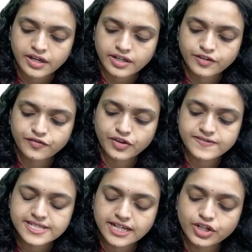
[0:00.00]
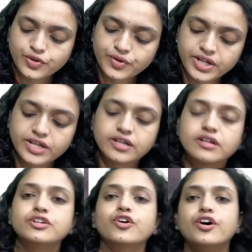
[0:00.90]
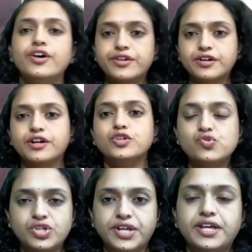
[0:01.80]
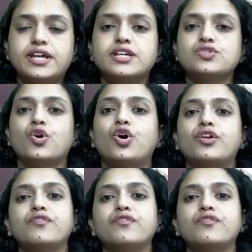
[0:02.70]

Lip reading: If you have seen during your UG days or